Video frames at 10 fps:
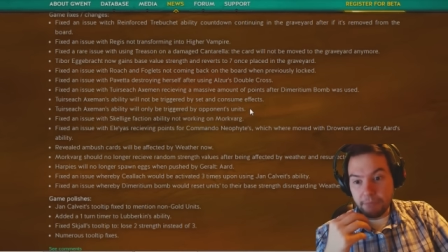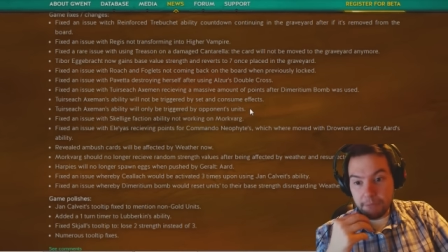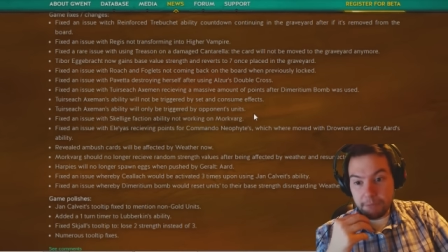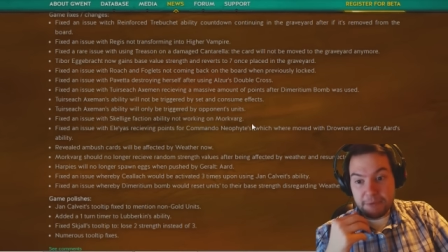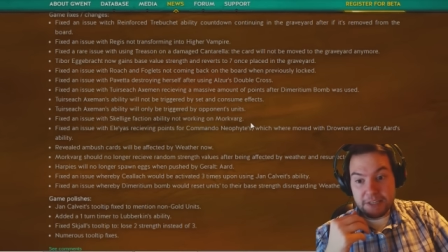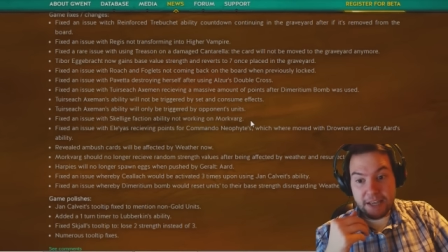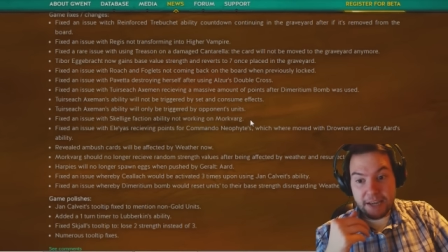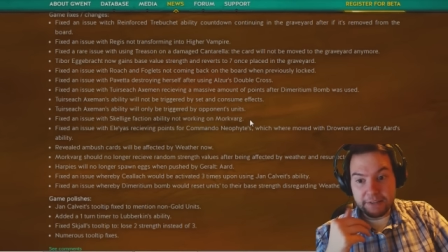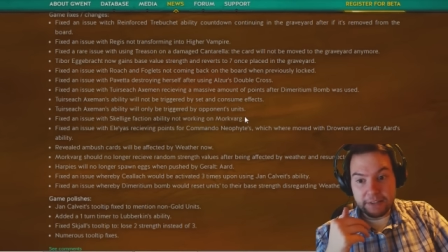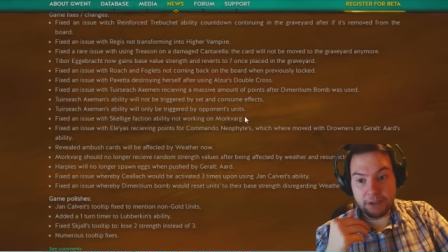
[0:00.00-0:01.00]
Maybe he's
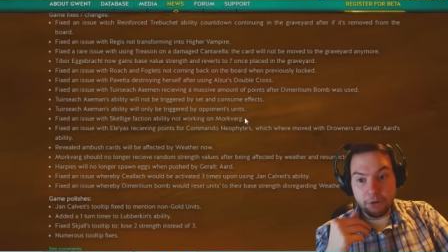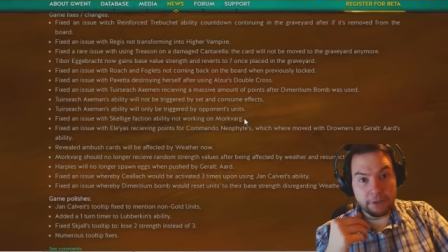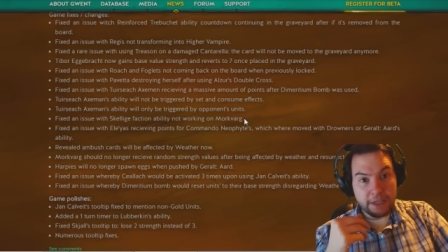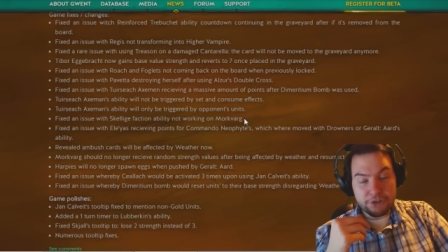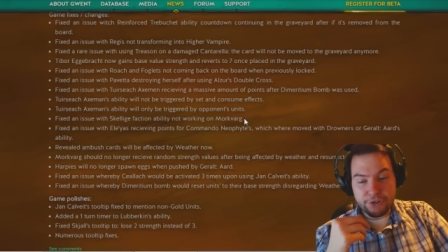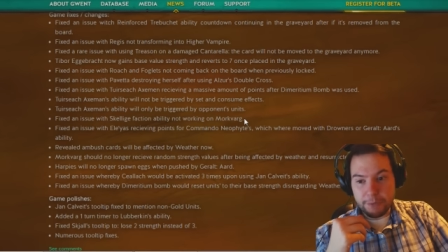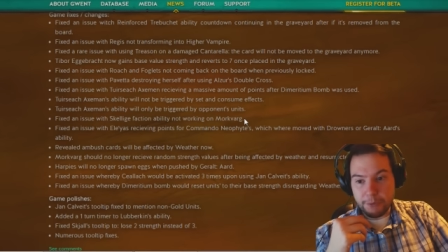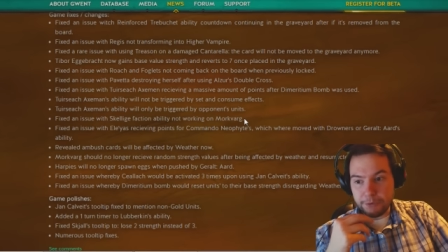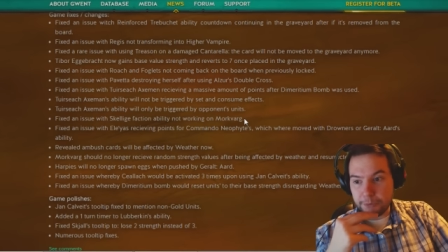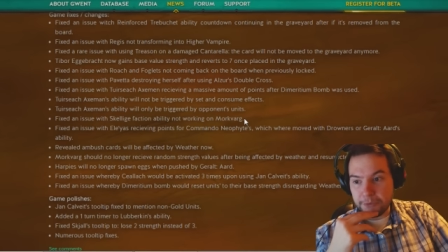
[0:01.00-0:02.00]
getting the Old Gear
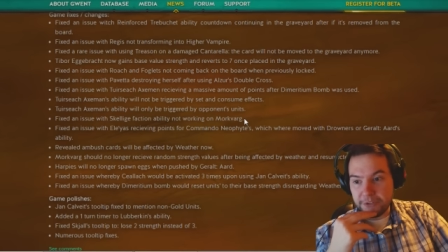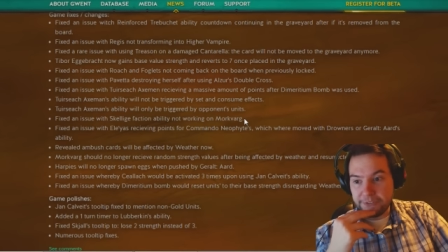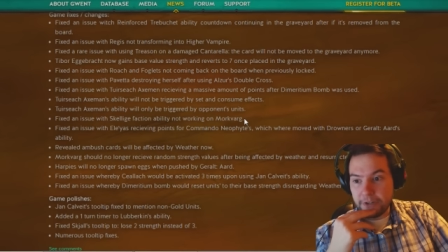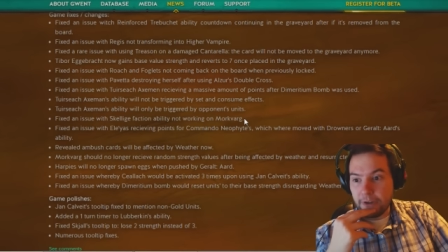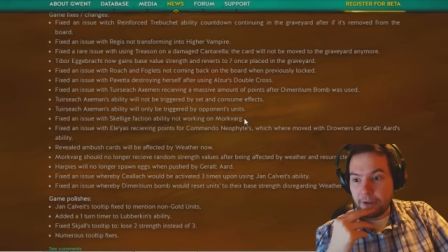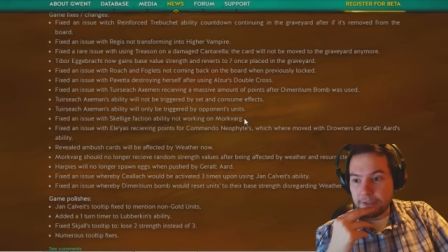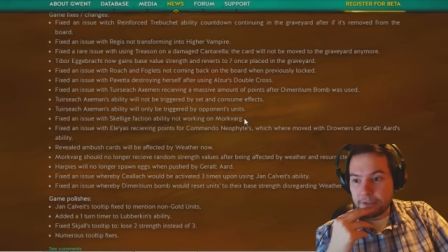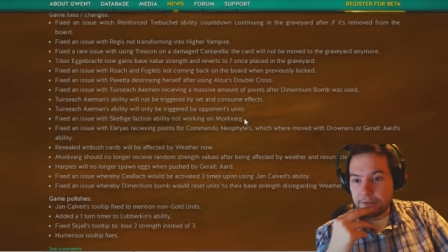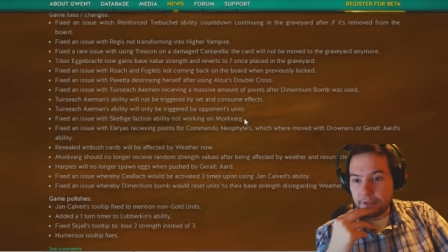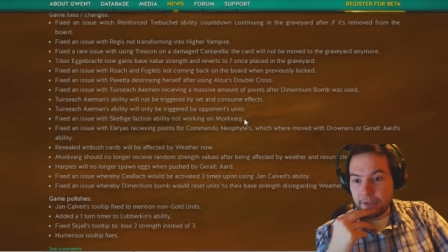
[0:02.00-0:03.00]
treatment, which would be very nice.
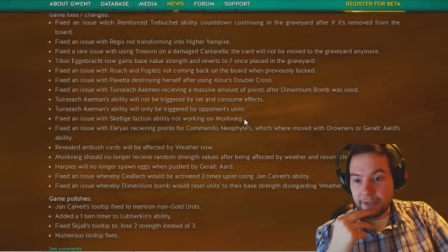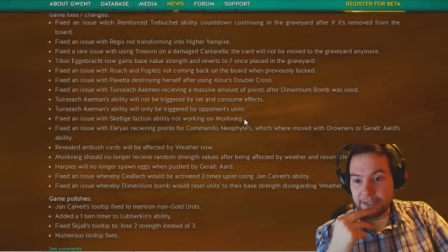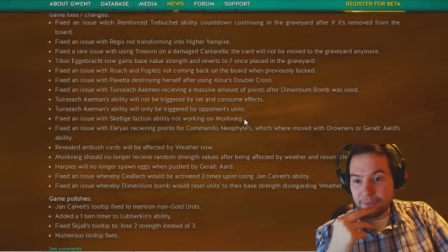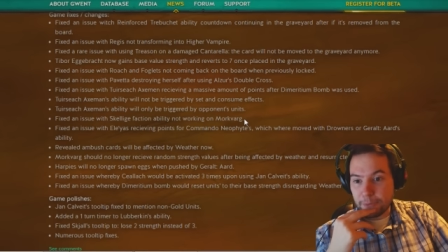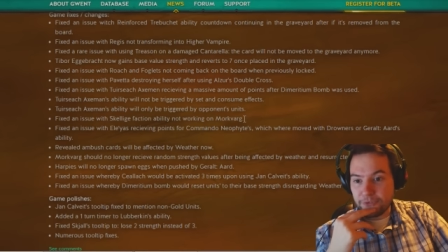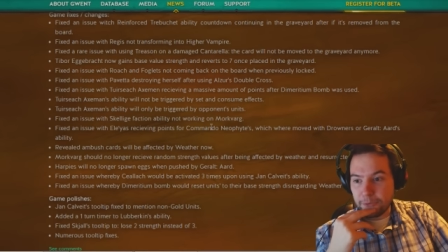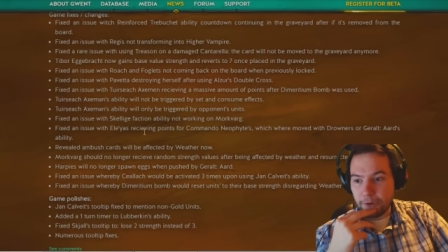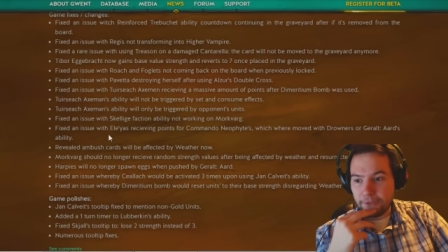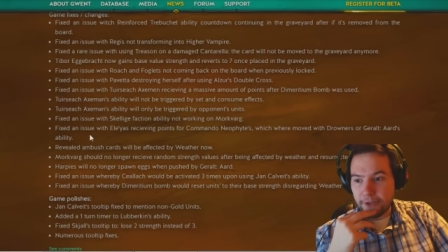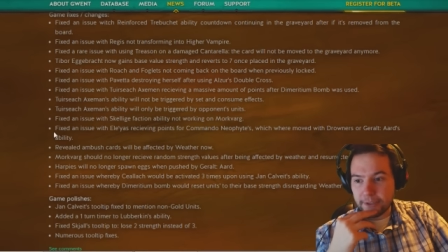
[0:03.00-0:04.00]
A little extra buff for
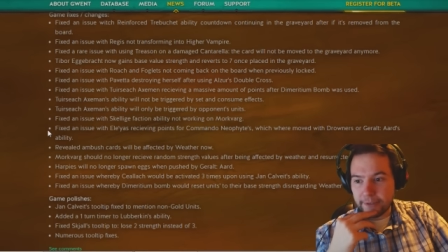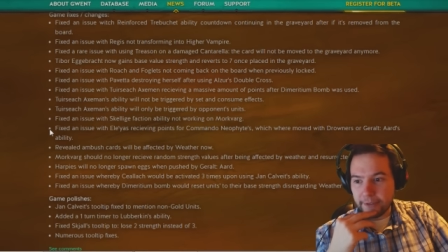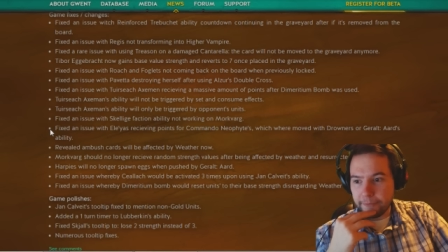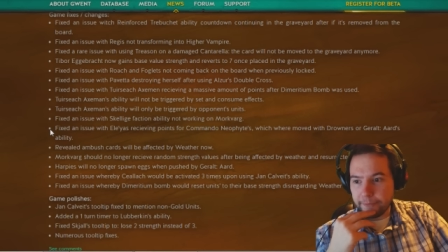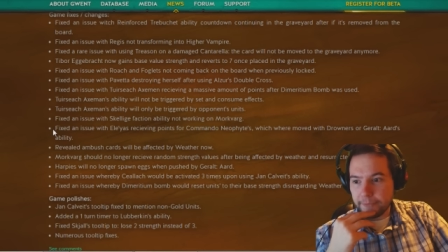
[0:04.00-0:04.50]
Morkvarg there.